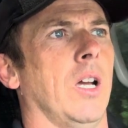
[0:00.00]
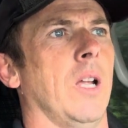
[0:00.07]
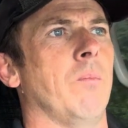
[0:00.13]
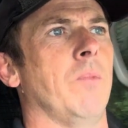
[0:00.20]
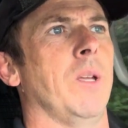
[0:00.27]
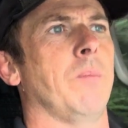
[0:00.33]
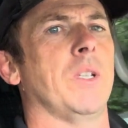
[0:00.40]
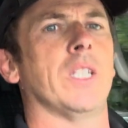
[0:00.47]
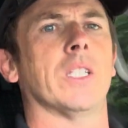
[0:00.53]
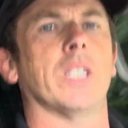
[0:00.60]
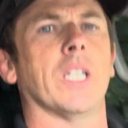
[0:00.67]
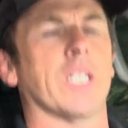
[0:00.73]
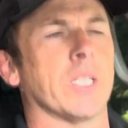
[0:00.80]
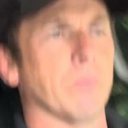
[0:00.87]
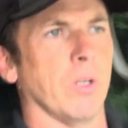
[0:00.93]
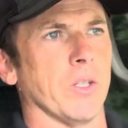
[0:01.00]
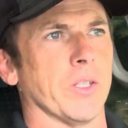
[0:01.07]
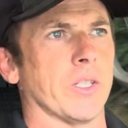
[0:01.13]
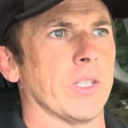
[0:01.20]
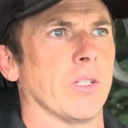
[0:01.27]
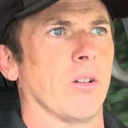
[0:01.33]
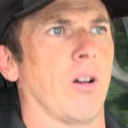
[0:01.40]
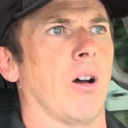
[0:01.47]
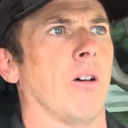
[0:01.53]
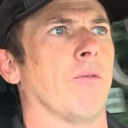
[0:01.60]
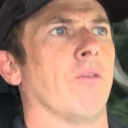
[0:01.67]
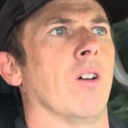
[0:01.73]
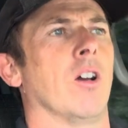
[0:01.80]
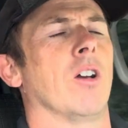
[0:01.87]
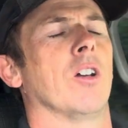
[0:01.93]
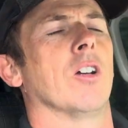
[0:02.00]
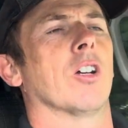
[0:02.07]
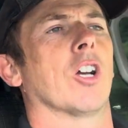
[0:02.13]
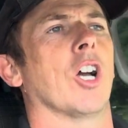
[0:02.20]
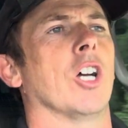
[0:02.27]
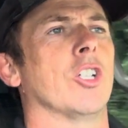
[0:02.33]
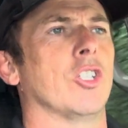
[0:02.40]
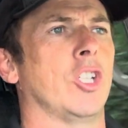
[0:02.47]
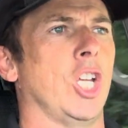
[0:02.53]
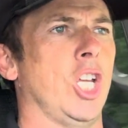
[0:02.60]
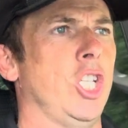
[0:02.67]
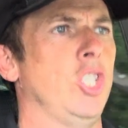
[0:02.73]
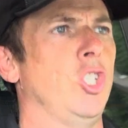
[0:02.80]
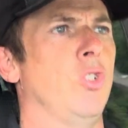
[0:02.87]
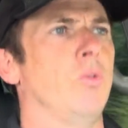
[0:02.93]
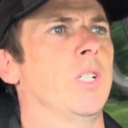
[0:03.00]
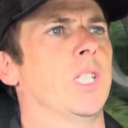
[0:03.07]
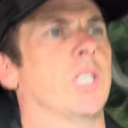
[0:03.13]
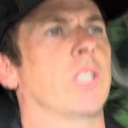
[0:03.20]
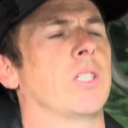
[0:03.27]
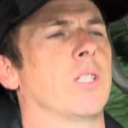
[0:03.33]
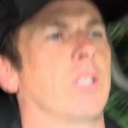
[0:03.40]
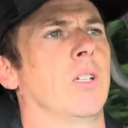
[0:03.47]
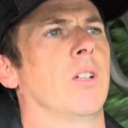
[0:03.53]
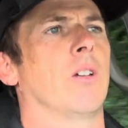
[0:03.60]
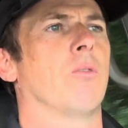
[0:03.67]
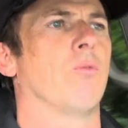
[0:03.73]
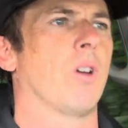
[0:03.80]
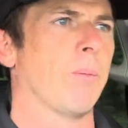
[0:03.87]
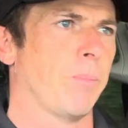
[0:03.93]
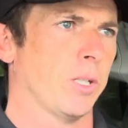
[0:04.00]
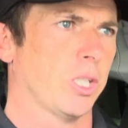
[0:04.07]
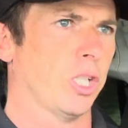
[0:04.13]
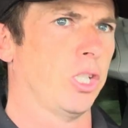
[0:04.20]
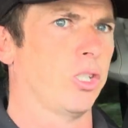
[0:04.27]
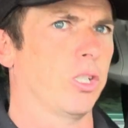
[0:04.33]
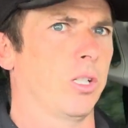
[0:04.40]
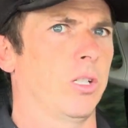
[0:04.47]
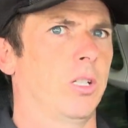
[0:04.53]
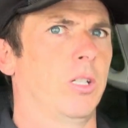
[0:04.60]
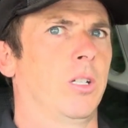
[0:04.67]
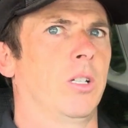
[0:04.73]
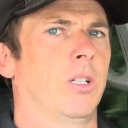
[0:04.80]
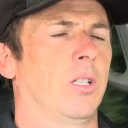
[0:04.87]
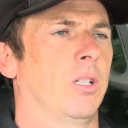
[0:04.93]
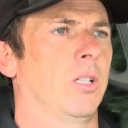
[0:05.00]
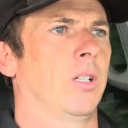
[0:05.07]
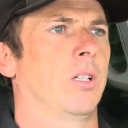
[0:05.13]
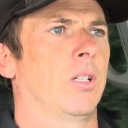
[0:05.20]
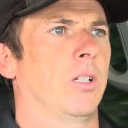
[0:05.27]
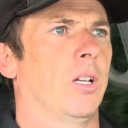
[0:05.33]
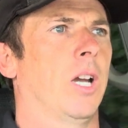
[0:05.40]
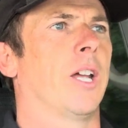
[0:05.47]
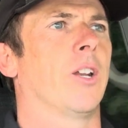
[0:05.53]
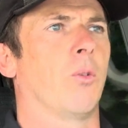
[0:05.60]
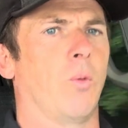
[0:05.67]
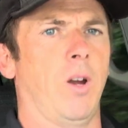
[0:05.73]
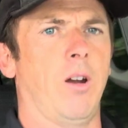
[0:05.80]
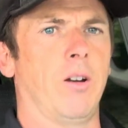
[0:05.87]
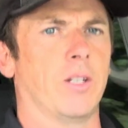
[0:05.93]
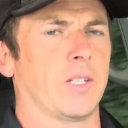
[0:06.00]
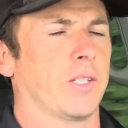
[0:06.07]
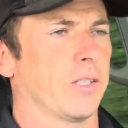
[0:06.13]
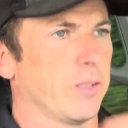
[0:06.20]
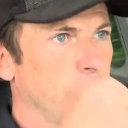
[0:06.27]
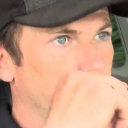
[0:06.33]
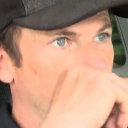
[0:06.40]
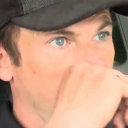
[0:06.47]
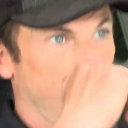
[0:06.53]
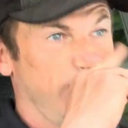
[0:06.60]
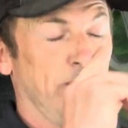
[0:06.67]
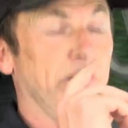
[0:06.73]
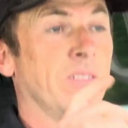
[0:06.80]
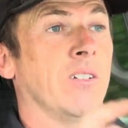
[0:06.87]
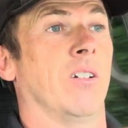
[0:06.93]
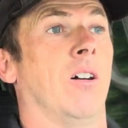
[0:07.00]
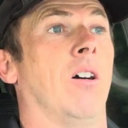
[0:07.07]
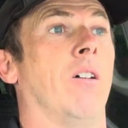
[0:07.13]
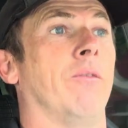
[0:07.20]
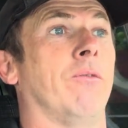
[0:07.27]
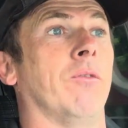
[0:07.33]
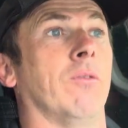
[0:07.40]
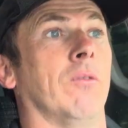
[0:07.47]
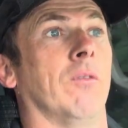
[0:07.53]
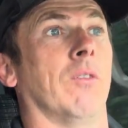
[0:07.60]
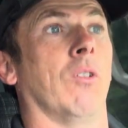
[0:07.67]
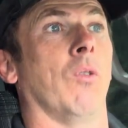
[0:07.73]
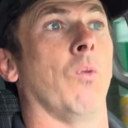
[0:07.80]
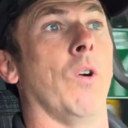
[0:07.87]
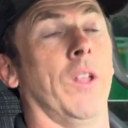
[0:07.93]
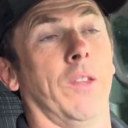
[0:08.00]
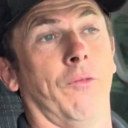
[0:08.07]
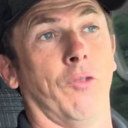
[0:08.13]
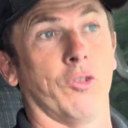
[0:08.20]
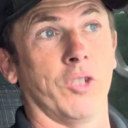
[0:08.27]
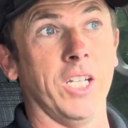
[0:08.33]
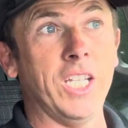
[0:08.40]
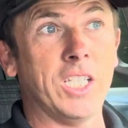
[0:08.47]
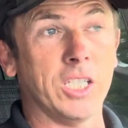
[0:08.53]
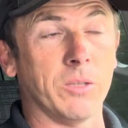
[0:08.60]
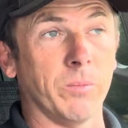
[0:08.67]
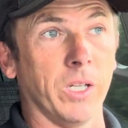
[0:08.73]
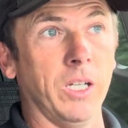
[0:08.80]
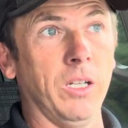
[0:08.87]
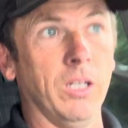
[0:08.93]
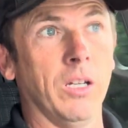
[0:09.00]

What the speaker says: and maybe 6 months of continuous repetition and awareness of where the foot needs to be,